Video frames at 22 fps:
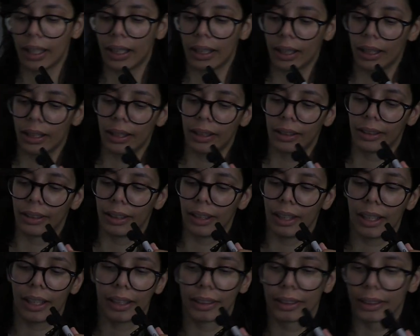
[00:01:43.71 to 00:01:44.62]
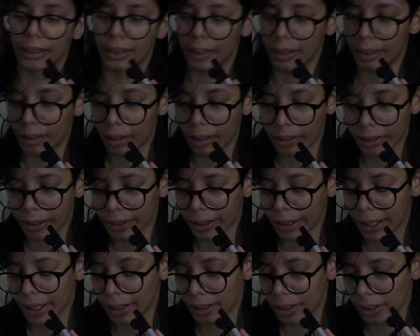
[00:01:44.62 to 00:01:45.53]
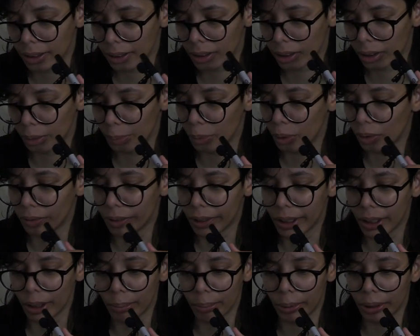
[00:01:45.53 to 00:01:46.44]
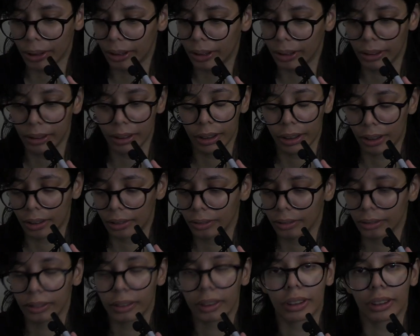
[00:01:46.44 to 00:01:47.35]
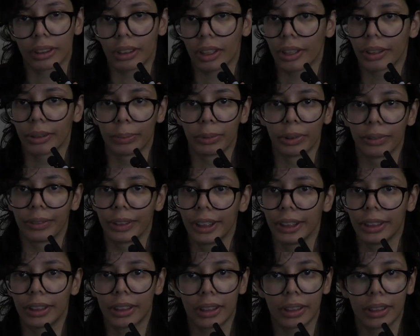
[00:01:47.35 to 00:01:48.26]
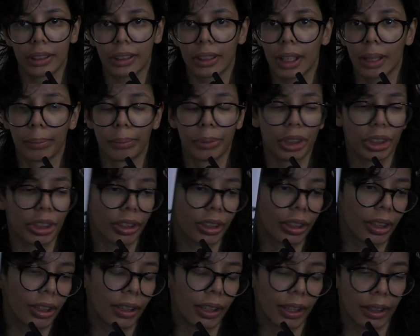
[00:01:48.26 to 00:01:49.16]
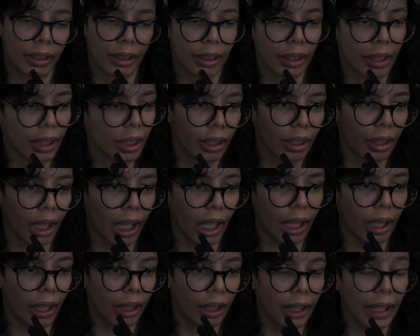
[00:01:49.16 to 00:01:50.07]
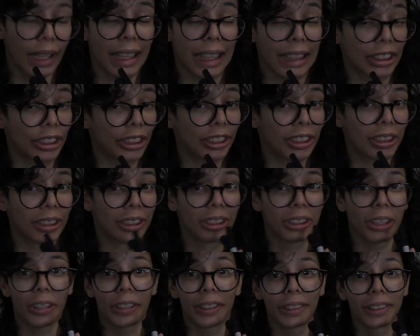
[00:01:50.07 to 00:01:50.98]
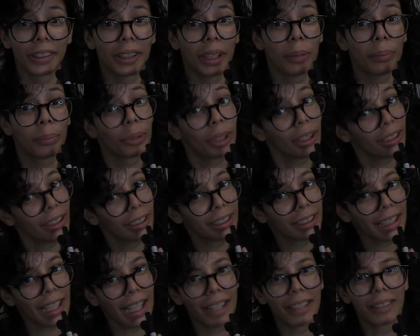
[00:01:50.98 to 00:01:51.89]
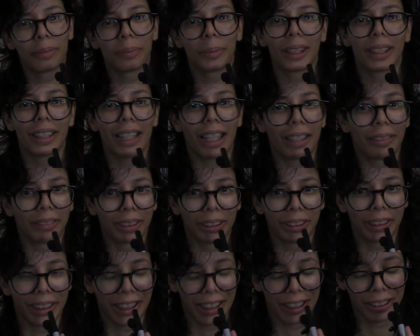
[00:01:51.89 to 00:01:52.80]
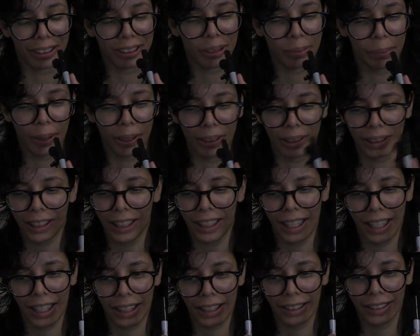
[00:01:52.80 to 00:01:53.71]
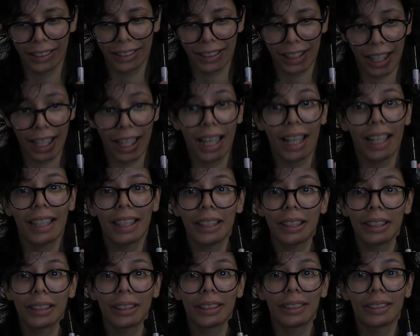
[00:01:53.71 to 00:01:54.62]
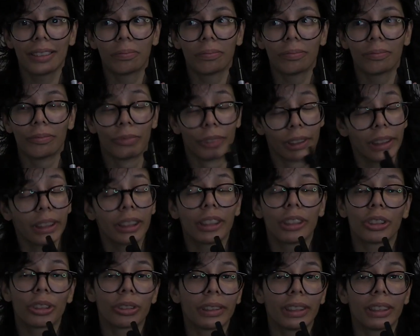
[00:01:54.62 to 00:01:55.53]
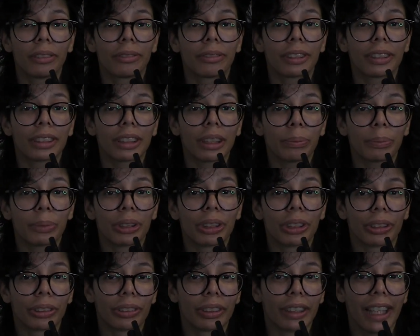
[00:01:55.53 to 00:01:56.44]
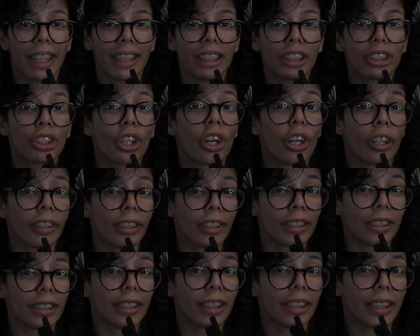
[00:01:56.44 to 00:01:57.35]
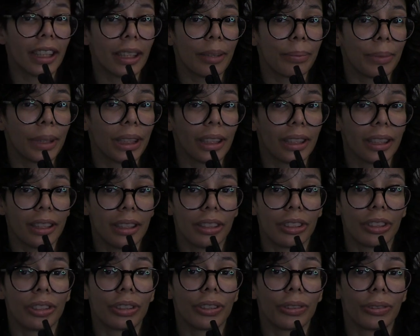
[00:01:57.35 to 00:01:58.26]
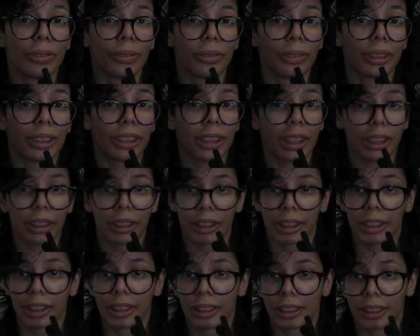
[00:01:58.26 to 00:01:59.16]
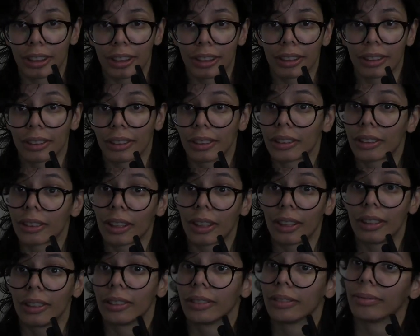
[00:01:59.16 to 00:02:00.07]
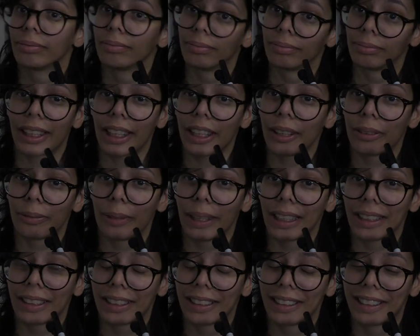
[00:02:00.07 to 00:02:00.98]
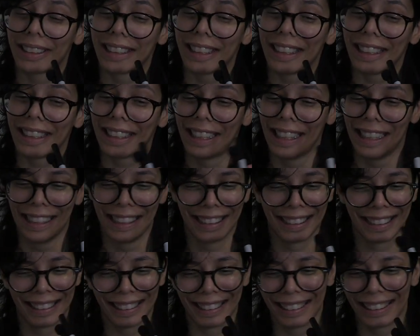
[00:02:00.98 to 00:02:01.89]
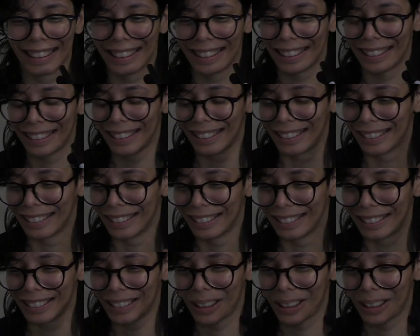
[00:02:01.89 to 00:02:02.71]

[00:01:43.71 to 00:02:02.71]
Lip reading: And Hard Candy is a good movie, but you know, there's other movies, Inception, and I just started Umbrella Academy after reading this book, and I really enjoyed the first episode, and it's hard to get me into series, so can't wait to see the